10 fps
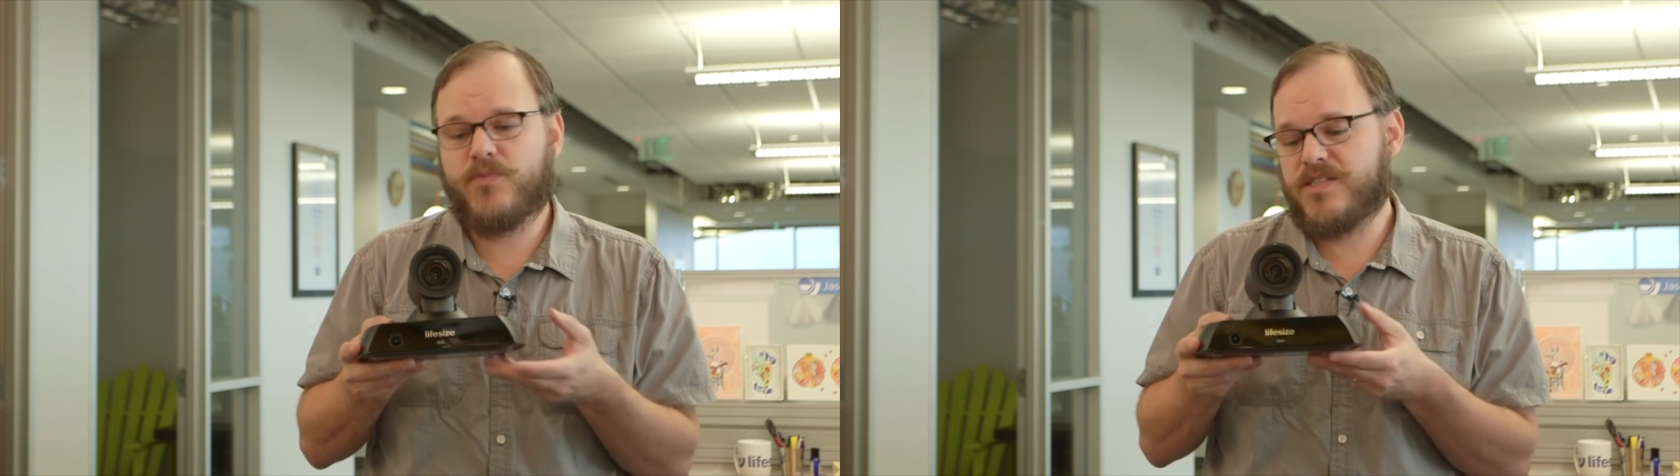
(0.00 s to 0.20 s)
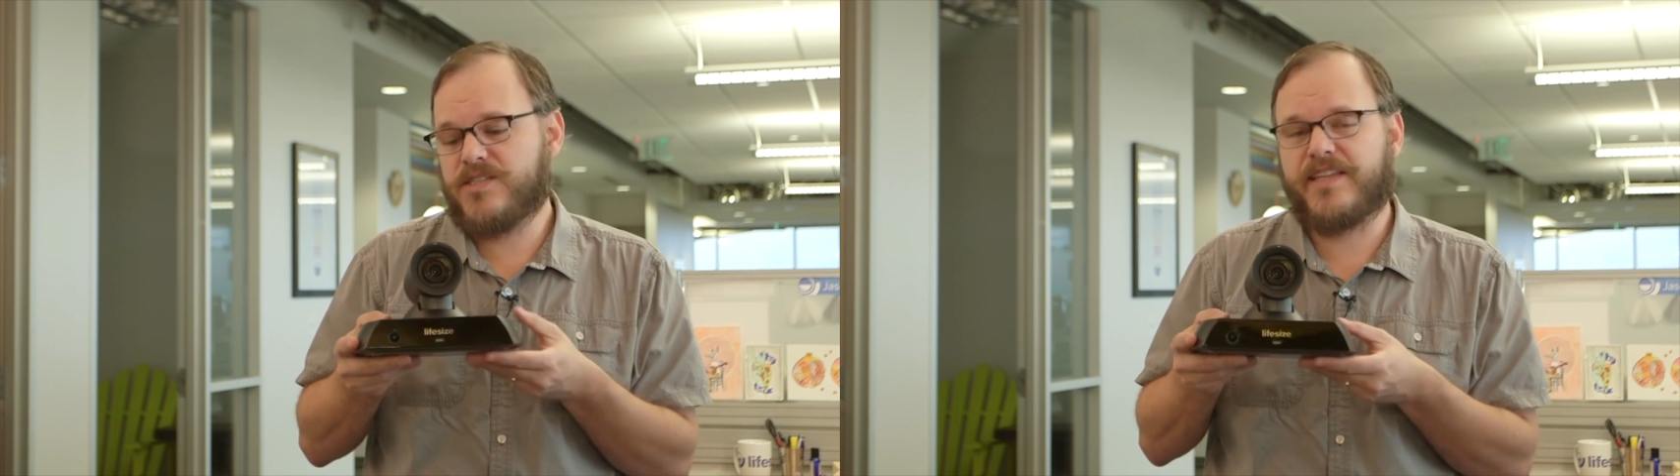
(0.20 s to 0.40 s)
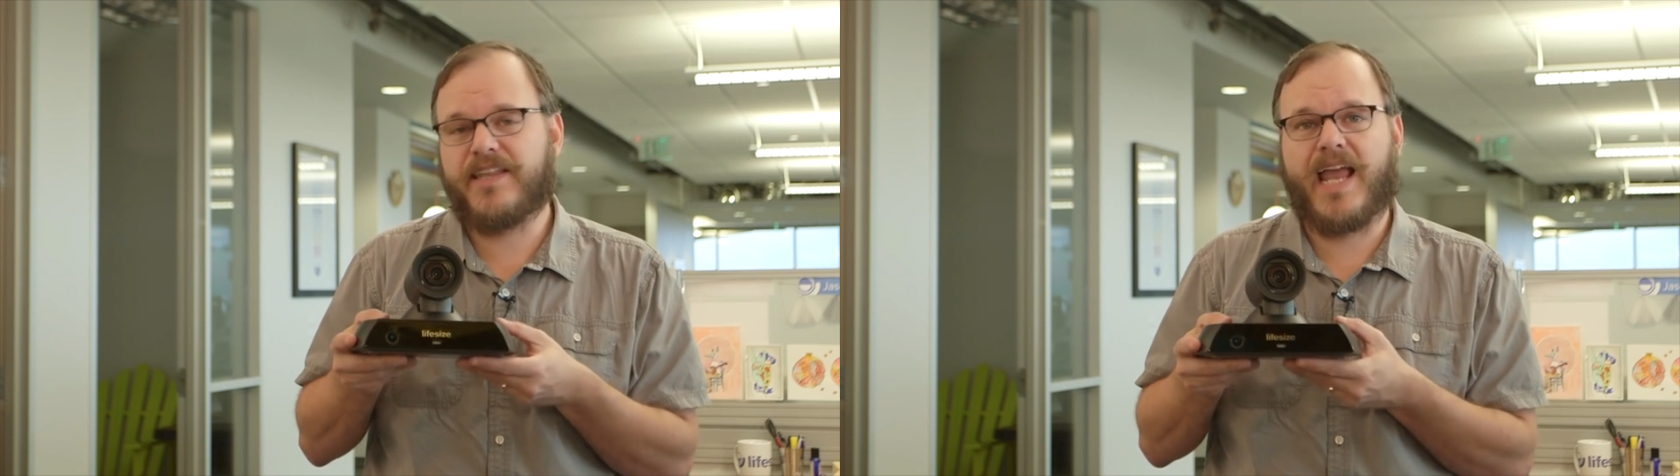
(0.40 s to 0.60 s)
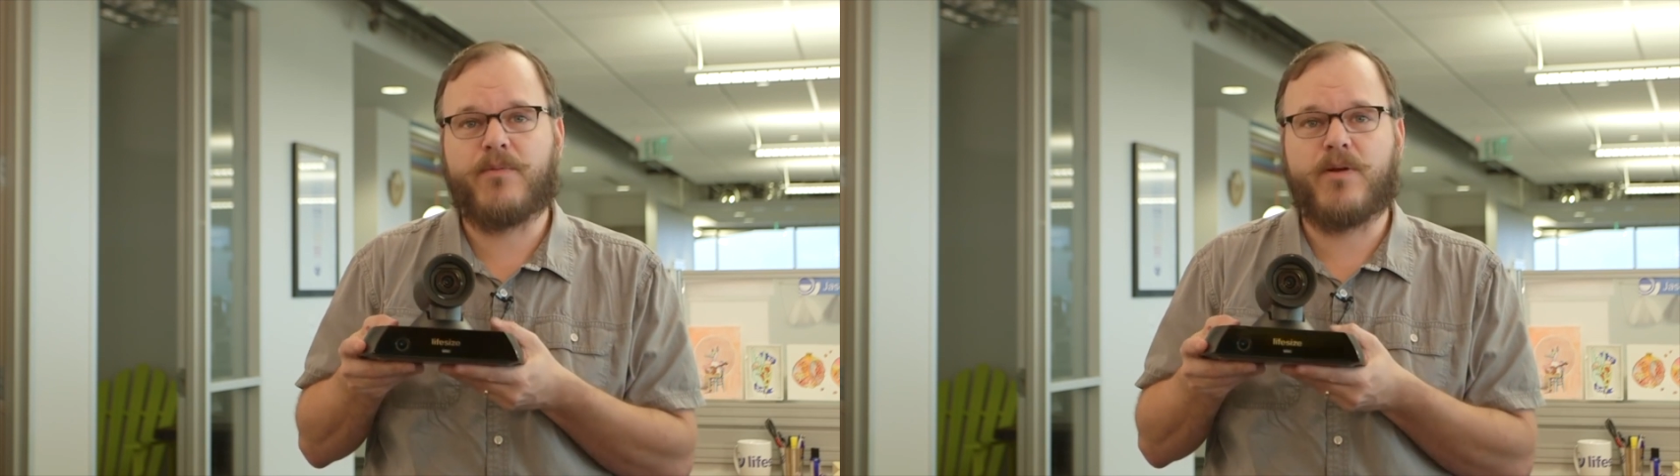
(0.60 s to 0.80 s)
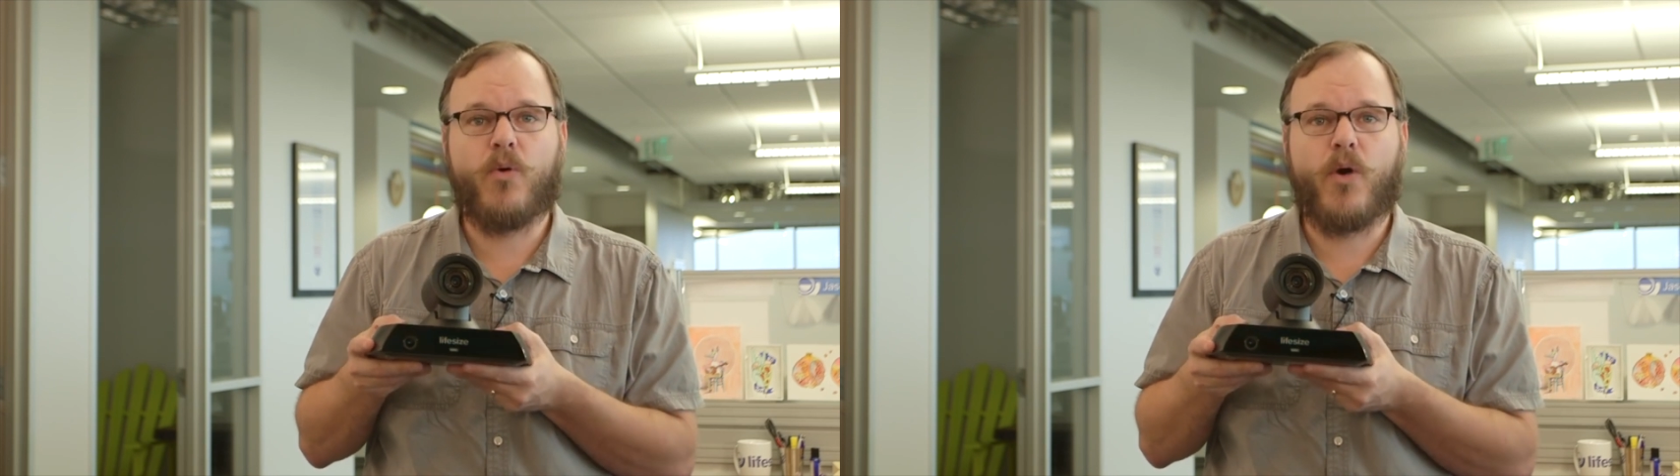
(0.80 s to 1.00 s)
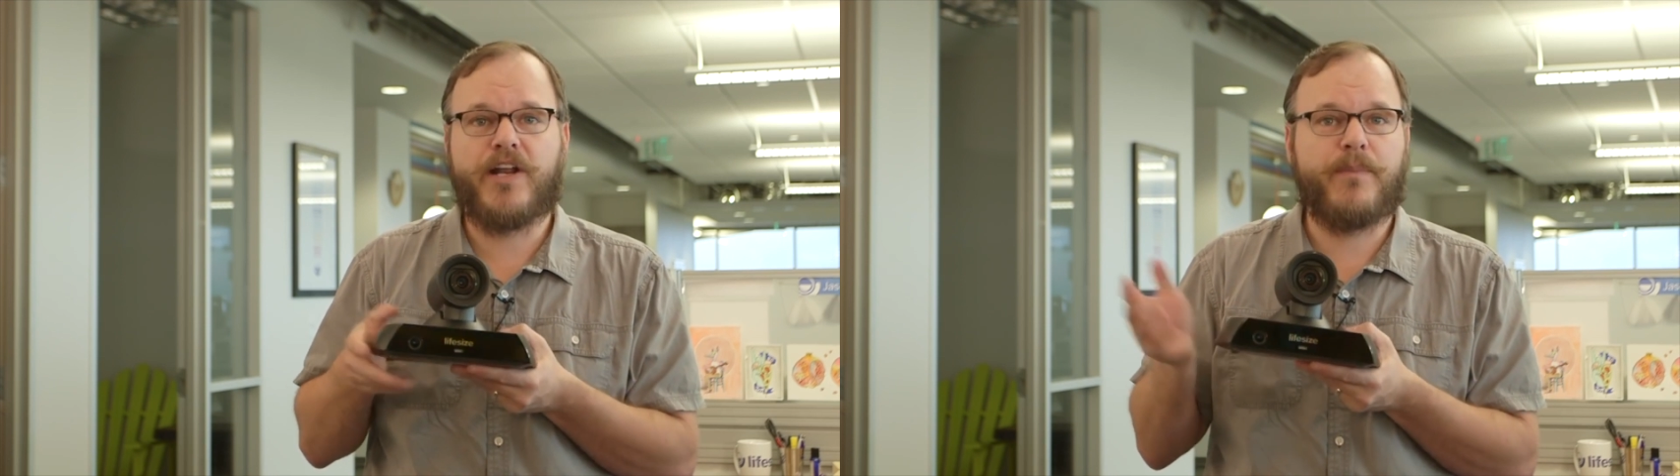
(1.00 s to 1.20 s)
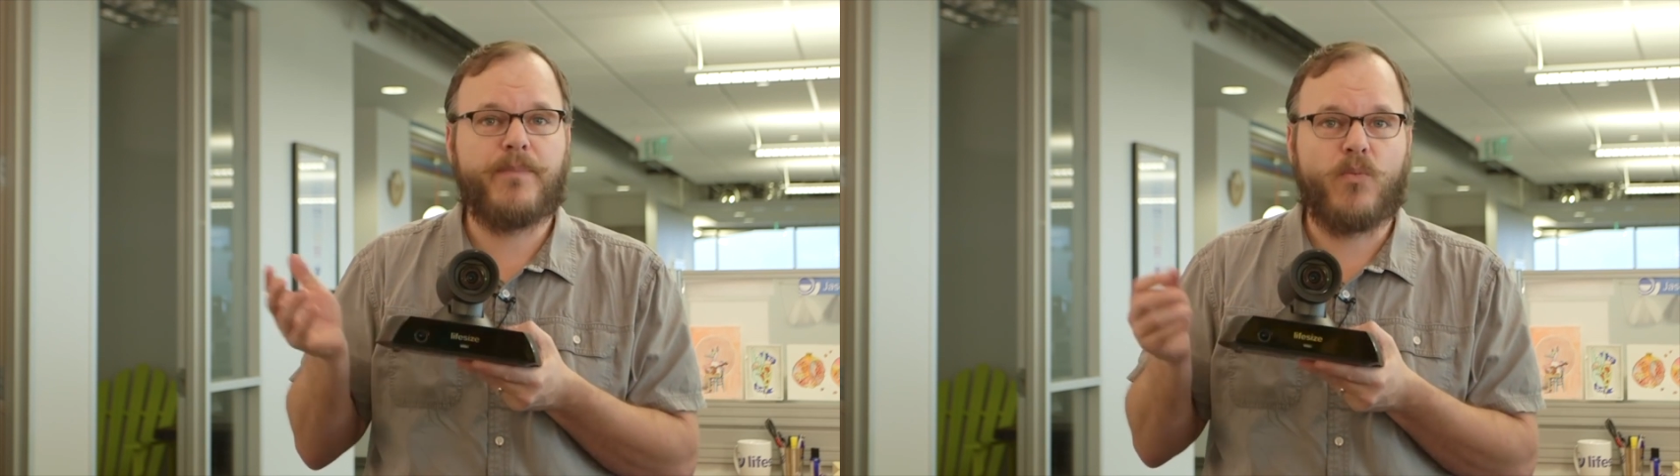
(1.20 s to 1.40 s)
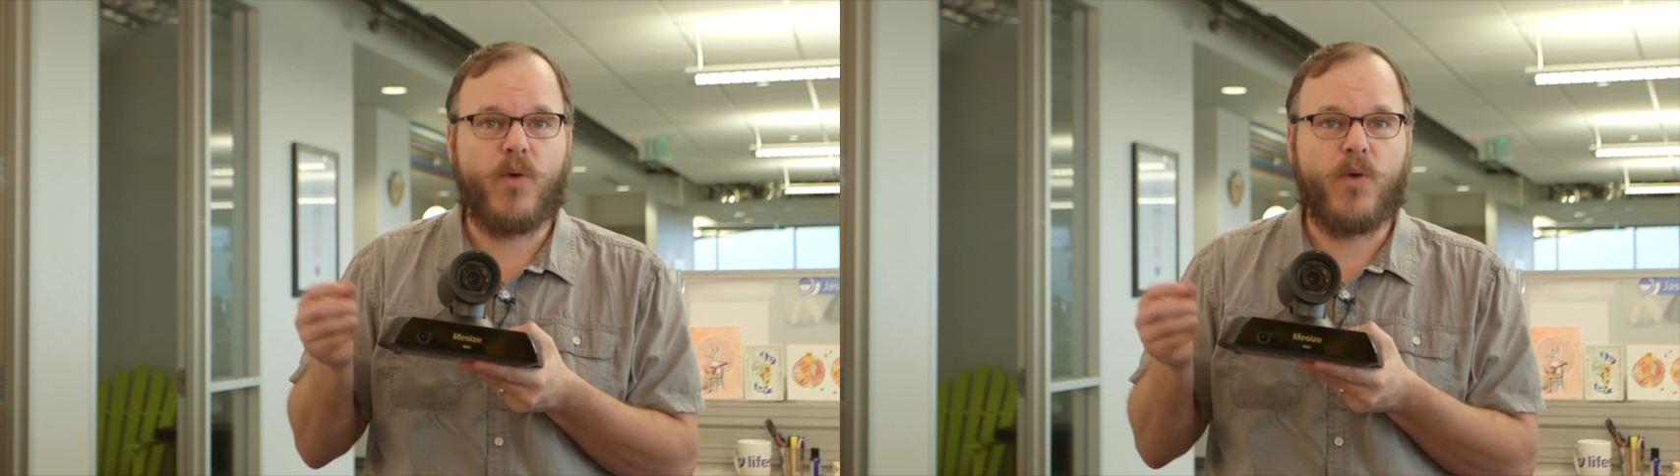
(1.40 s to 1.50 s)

wants to take the camera and point it up at the